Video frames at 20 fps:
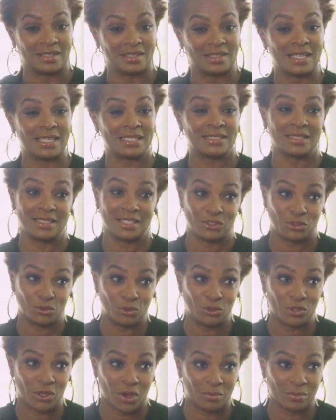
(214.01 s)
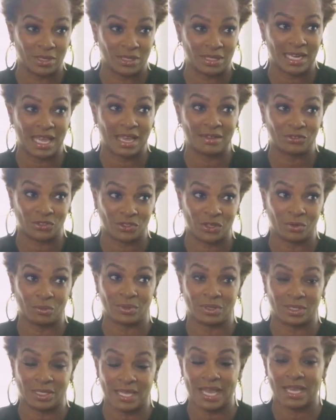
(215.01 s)
a lesson that you taught me that I've shared
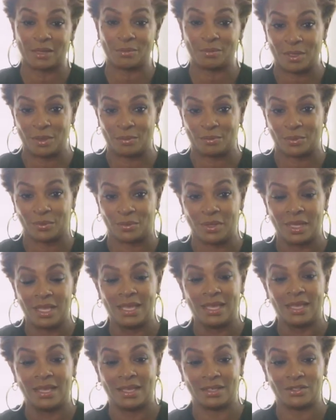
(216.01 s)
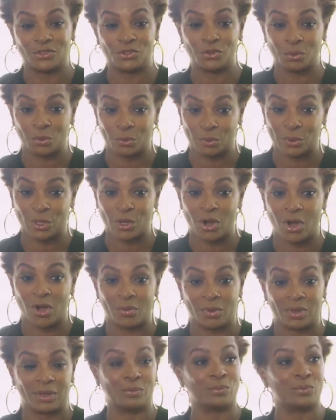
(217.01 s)
with a lot of people. As you will recall,
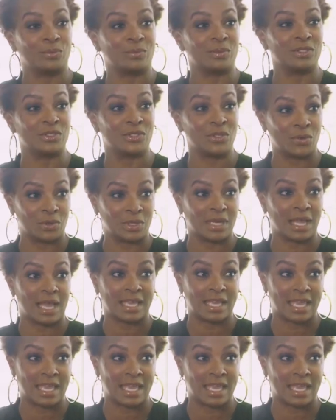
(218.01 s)
when Tony and I